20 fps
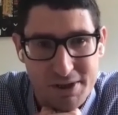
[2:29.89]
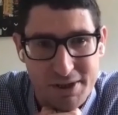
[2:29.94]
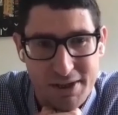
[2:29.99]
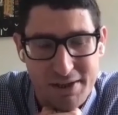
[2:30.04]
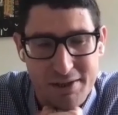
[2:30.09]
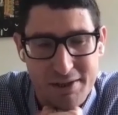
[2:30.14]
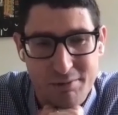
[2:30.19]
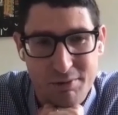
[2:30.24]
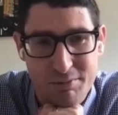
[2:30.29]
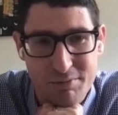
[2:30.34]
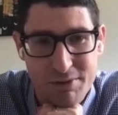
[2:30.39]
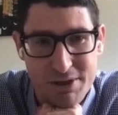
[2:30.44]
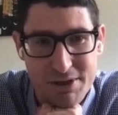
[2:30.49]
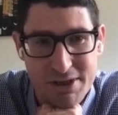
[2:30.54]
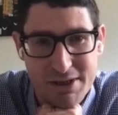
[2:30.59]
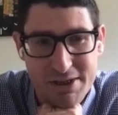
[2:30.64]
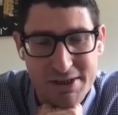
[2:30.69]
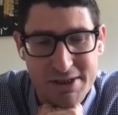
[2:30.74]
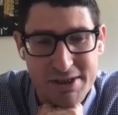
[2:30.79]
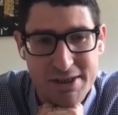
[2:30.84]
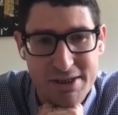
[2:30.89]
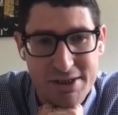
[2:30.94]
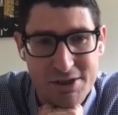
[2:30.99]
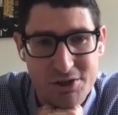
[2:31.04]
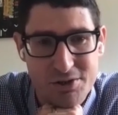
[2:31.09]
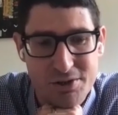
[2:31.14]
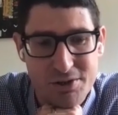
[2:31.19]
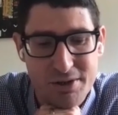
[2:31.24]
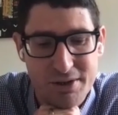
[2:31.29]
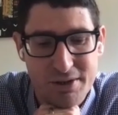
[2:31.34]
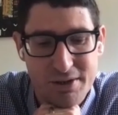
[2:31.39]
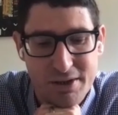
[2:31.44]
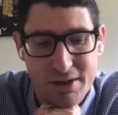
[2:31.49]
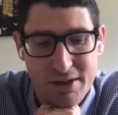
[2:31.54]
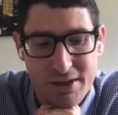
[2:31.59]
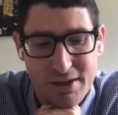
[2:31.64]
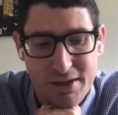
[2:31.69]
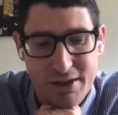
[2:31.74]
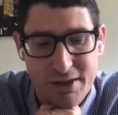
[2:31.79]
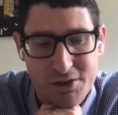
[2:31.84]
And I think what we did see during
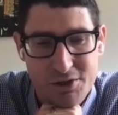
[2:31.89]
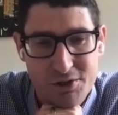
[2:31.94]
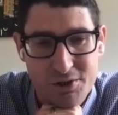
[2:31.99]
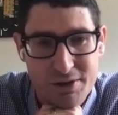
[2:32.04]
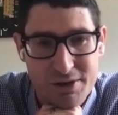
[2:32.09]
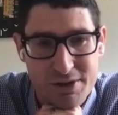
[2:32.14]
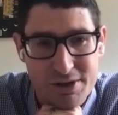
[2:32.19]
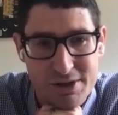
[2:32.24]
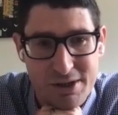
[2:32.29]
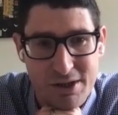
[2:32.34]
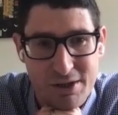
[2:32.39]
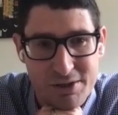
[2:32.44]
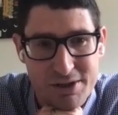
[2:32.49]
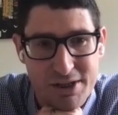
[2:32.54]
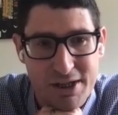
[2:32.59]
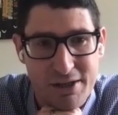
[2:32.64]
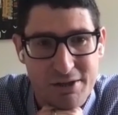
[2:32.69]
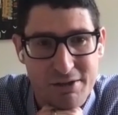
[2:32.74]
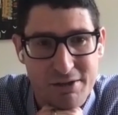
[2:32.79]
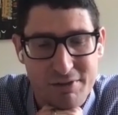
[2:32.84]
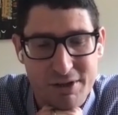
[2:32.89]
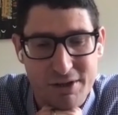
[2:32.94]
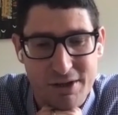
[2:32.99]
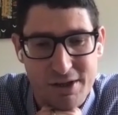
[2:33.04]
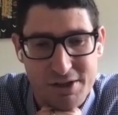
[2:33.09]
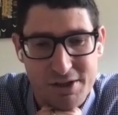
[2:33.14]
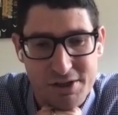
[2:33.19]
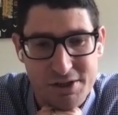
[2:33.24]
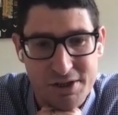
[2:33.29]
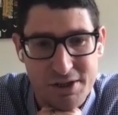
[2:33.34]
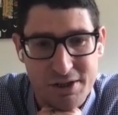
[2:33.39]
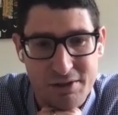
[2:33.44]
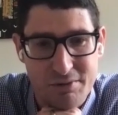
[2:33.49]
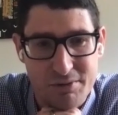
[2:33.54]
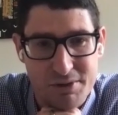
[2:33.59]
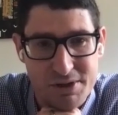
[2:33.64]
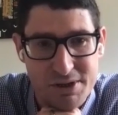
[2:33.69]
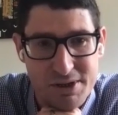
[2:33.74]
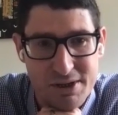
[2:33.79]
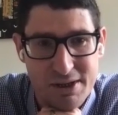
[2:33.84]
this lockdown over the last year
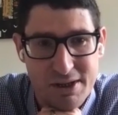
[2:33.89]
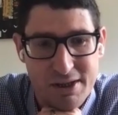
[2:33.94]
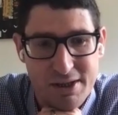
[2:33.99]
was